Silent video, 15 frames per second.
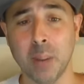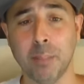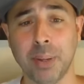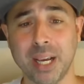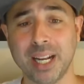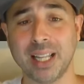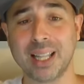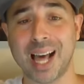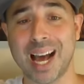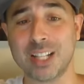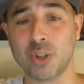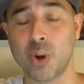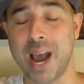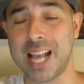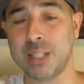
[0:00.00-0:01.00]
Pete
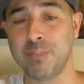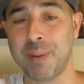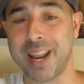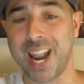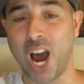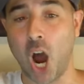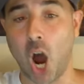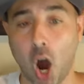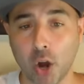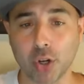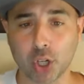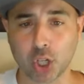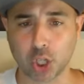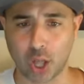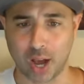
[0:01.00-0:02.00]
Alonso has been
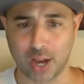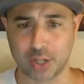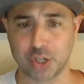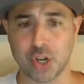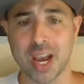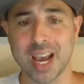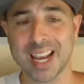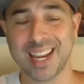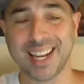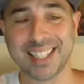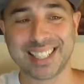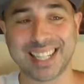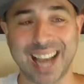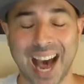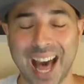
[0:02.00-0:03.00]
unclutch. He
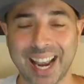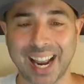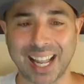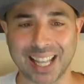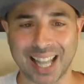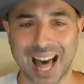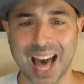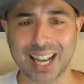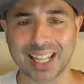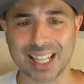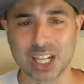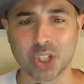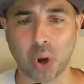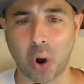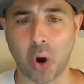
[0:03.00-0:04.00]
has gotten a lot of
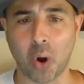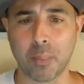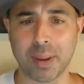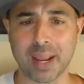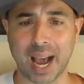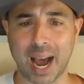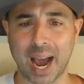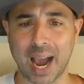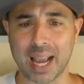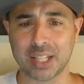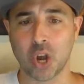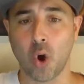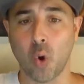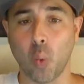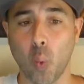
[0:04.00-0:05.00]
these
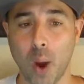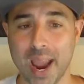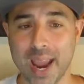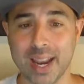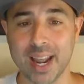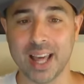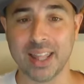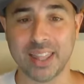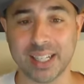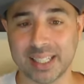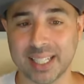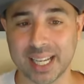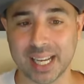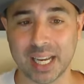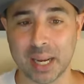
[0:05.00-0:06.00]
RBIs when the
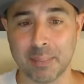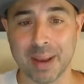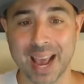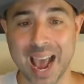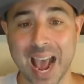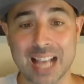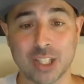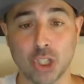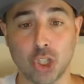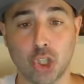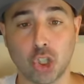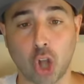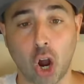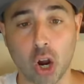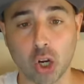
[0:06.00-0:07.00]
team has
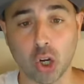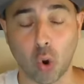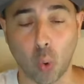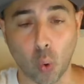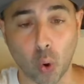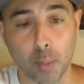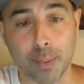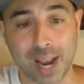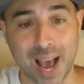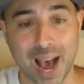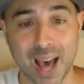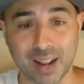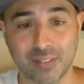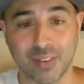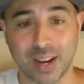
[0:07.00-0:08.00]
stunk or been
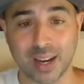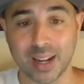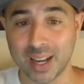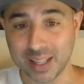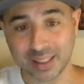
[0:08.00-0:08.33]
out of it.